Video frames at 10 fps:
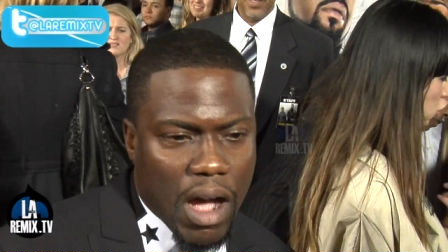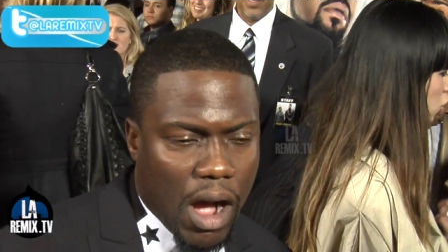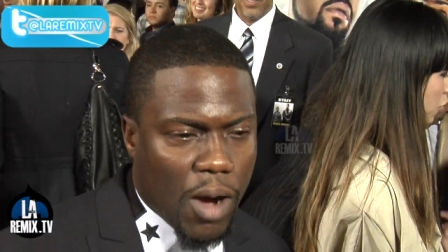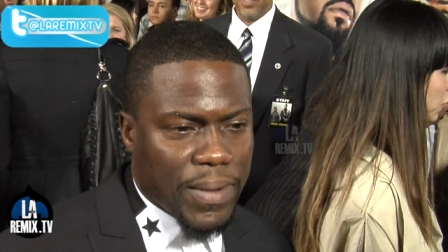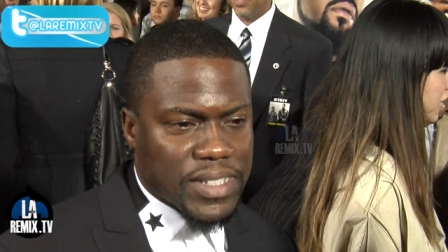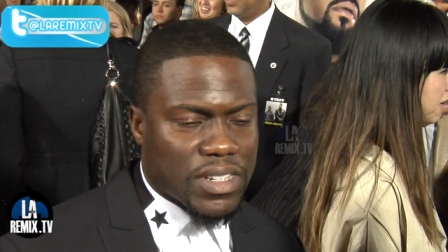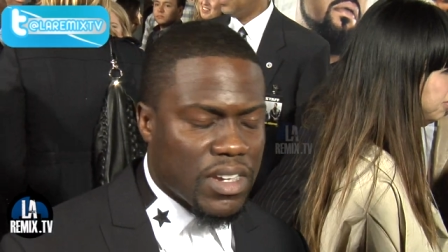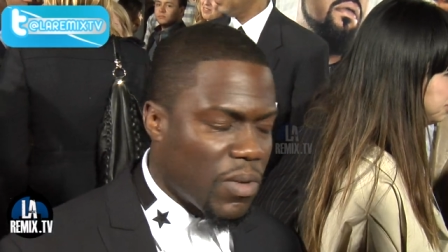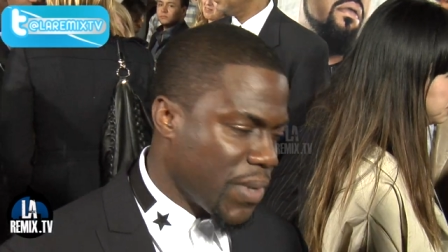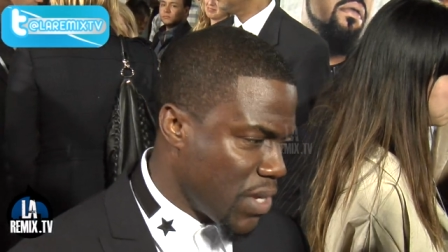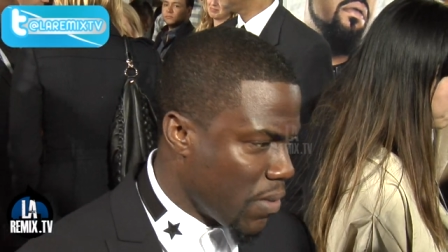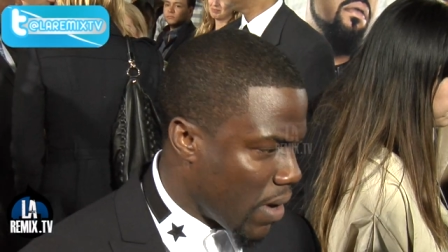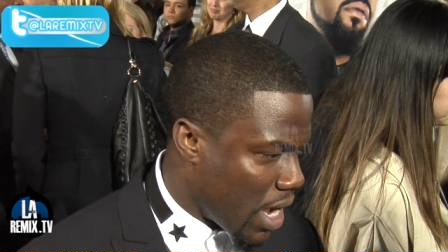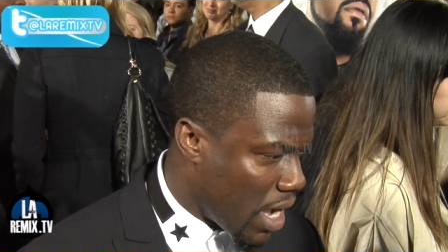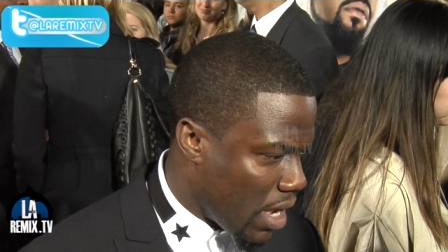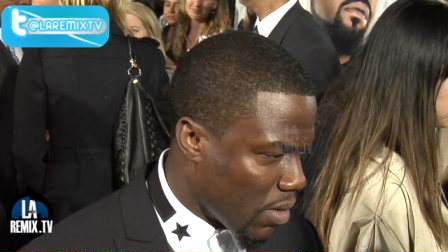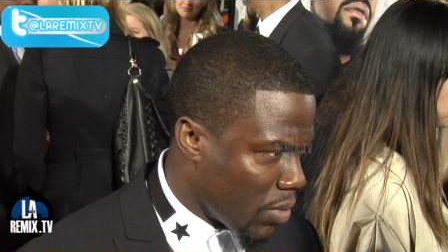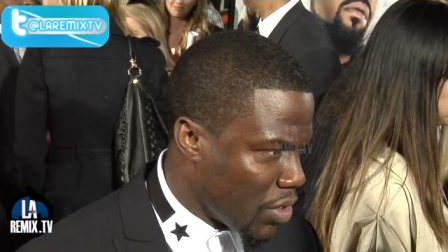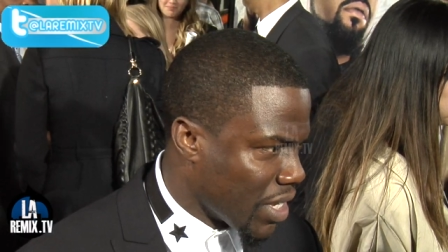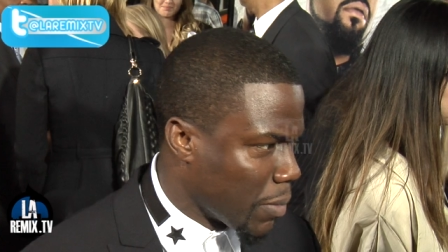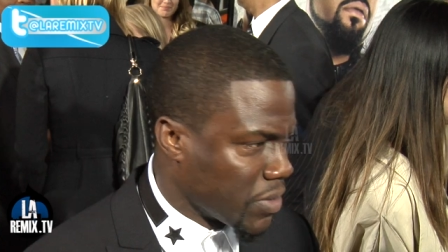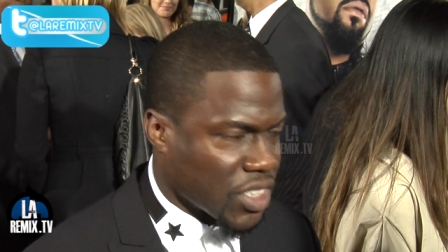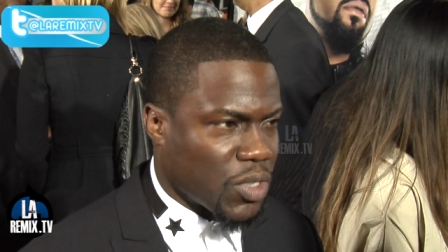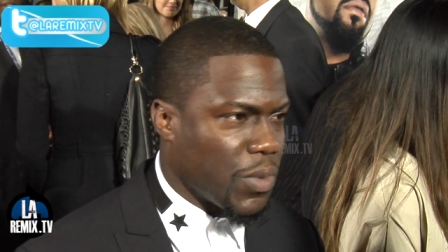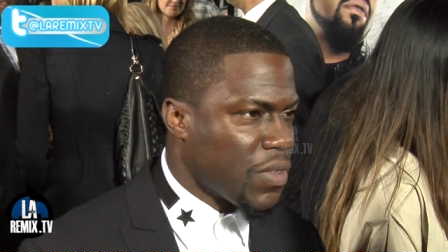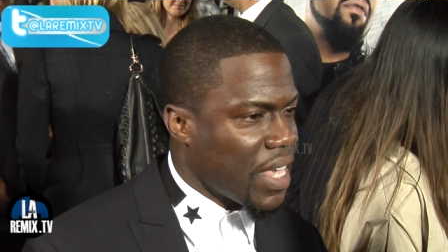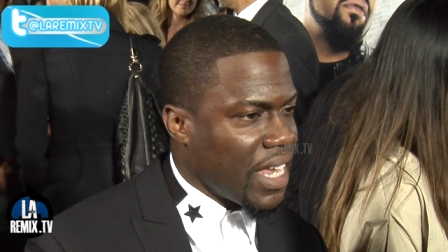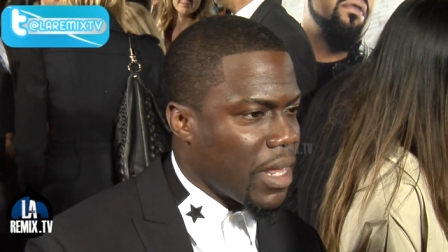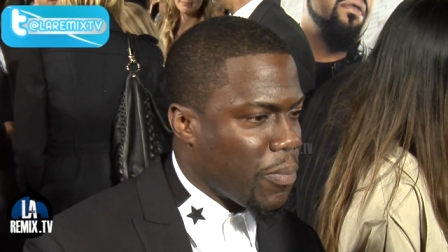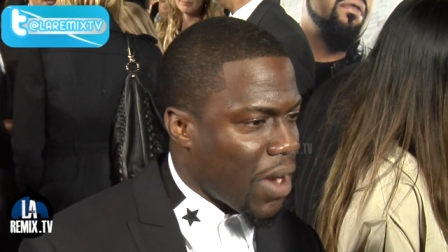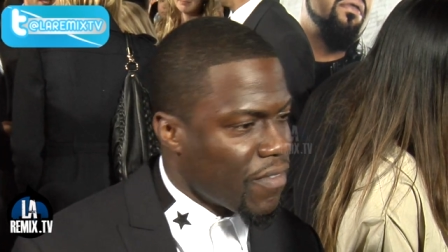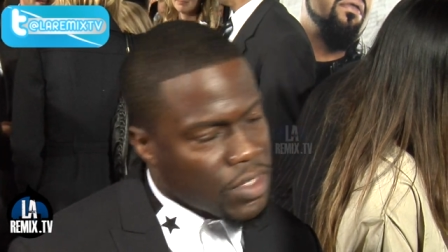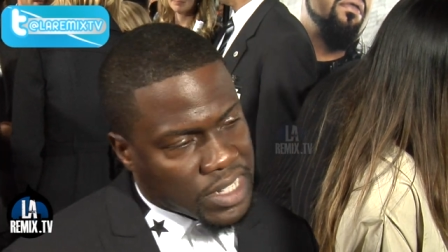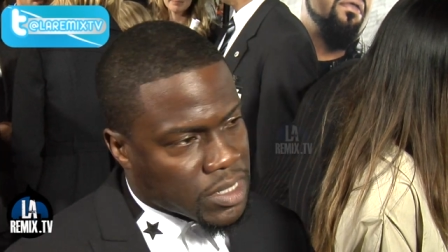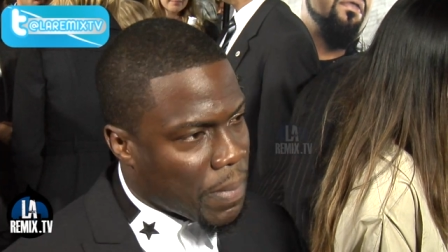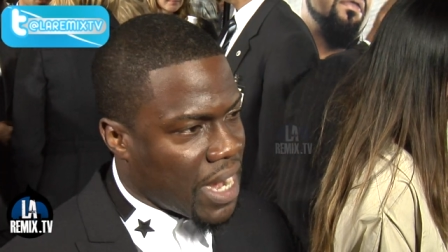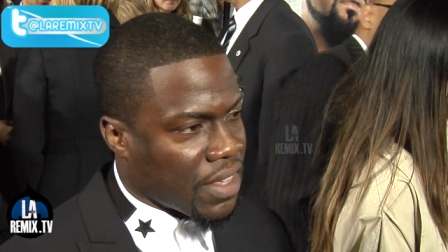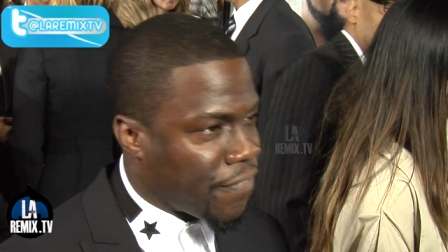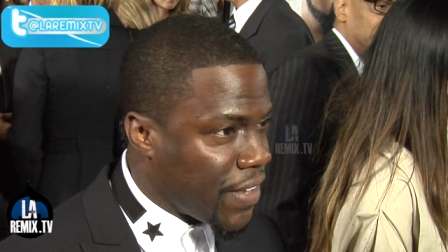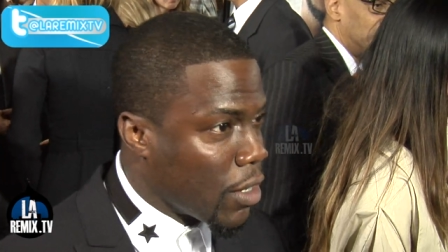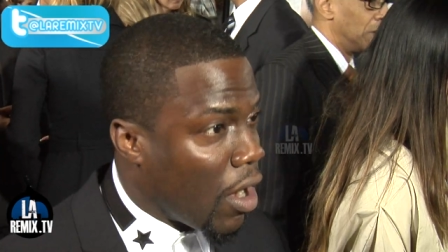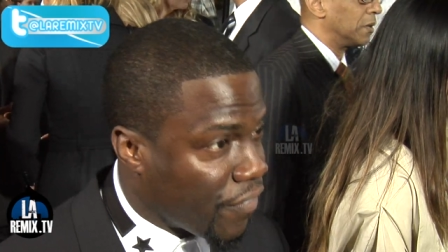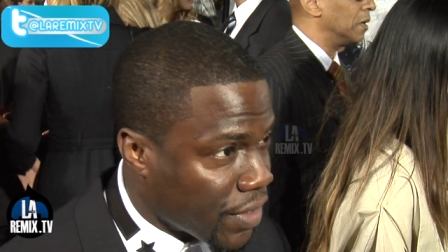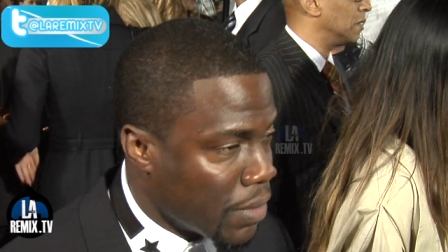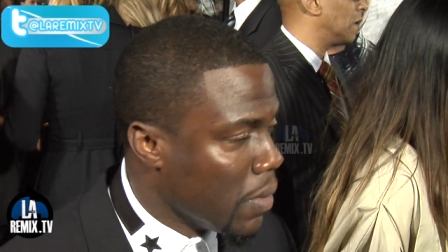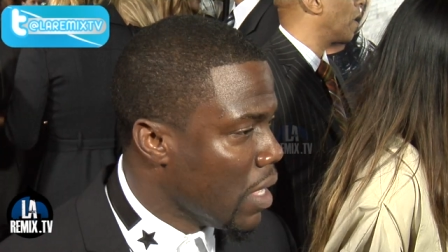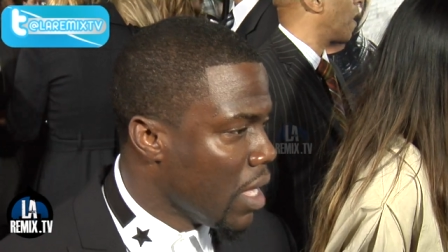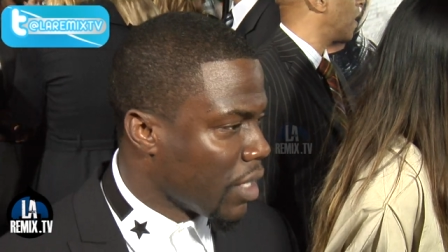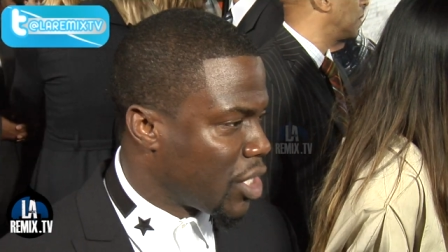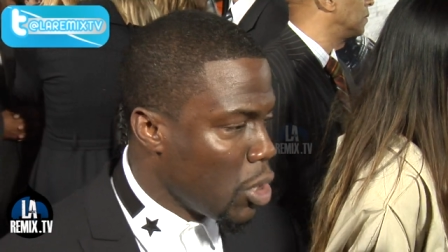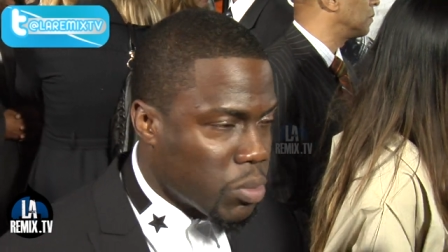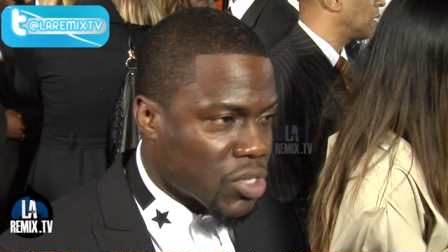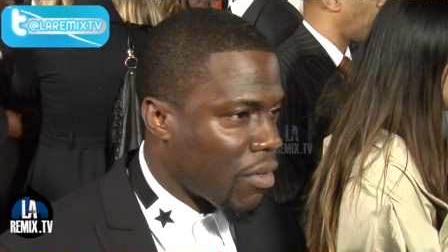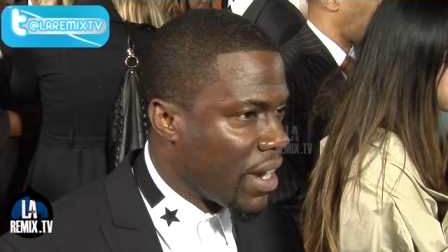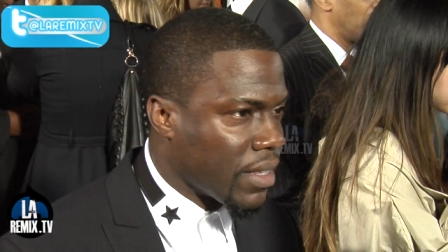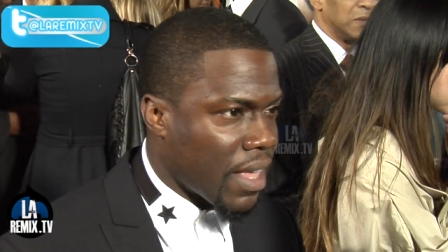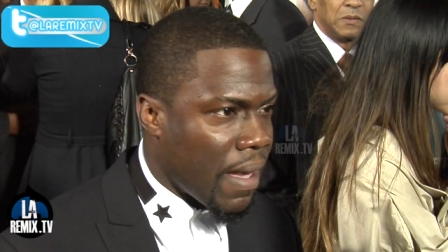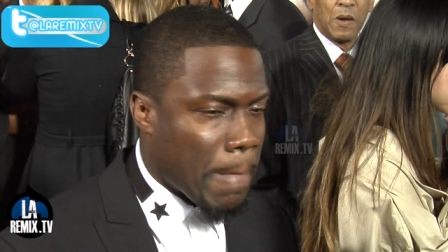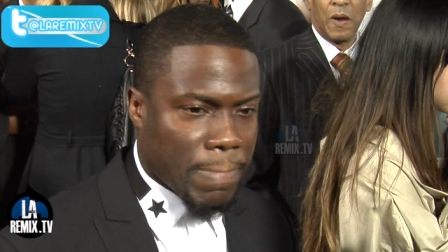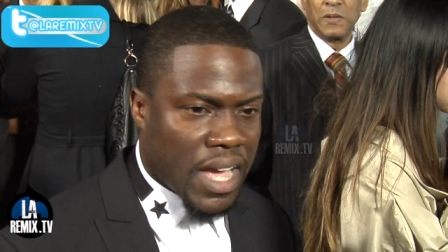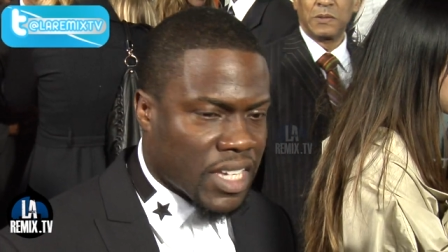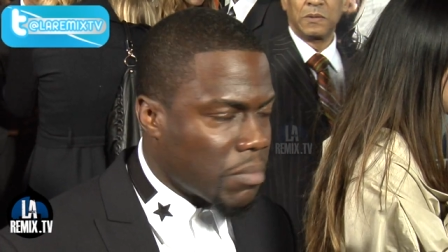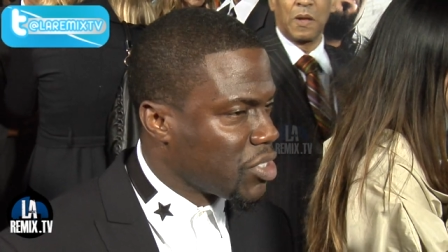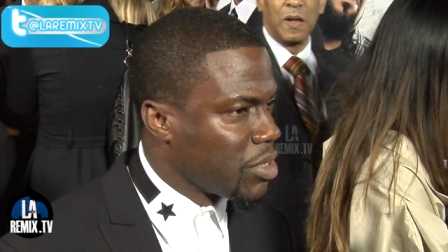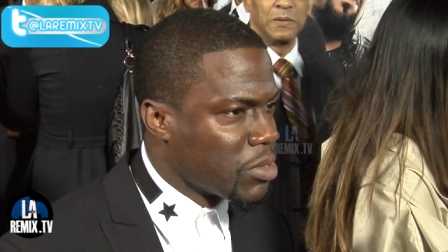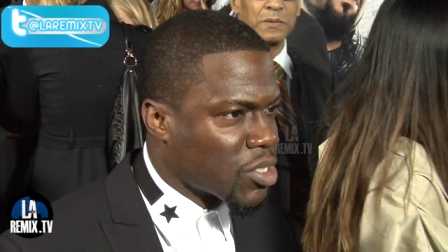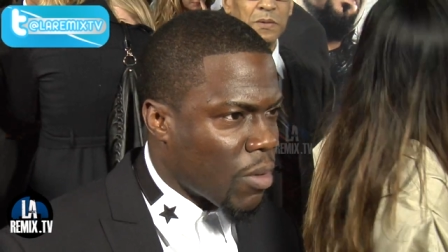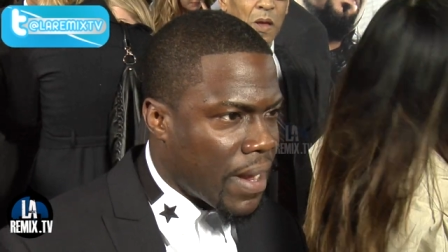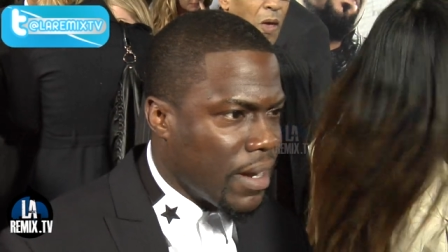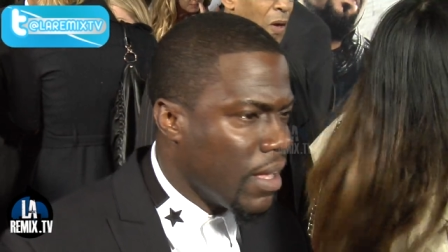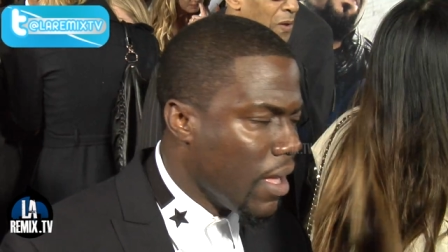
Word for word: Always good when you uh, when you get in a position where you can improv, you got somebody that can feed off of you. Cube was great at that. Our uh, chemistry was great.